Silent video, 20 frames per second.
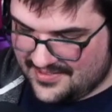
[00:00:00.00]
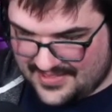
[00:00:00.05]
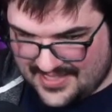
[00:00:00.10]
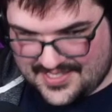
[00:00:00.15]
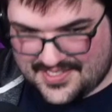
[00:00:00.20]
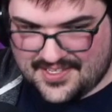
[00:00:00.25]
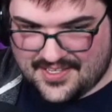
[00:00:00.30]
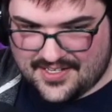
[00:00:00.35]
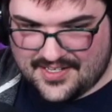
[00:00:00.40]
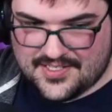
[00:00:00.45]

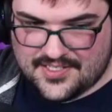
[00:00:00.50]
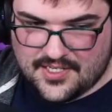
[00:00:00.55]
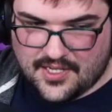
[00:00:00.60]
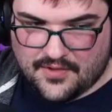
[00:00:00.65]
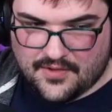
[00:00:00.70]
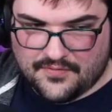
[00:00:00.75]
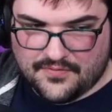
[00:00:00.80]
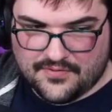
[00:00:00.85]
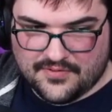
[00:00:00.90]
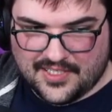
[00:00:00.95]
this kind of
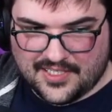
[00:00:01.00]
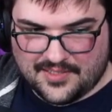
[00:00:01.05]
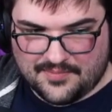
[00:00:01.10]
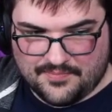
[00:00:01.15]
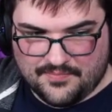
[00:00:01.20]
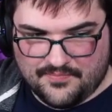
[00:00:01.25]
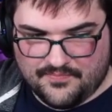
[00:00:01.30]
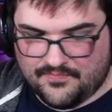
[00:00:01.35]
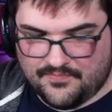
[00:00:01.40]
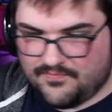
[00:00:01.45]
stuff, like
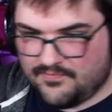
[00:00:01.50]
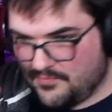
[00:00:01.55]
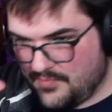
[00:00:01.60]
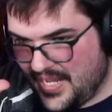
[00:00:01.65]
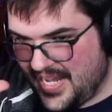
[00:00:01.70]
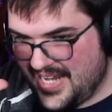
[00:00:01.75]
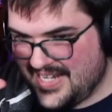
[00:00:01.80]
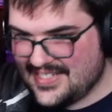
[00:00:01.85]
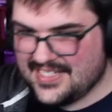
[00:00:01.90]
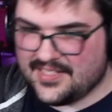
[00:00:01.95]

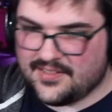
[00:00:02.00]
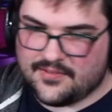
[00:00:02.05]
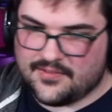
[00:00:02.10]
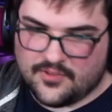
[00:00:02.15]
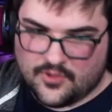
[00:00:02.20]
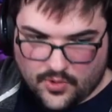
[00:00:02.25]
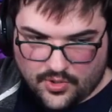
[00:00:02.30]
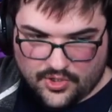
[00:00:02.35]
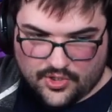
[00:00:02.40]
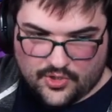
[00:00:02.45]

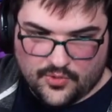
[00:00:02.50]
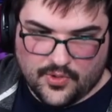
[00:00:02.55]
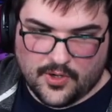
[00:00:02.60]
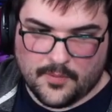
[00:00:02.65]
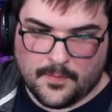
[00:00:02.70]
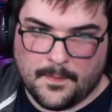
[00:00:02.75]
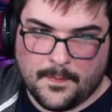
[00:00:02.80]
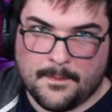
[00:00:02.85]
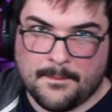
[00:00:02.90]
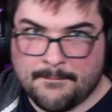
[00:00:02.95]
painting, quote
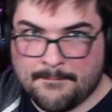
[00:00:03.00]
unquote.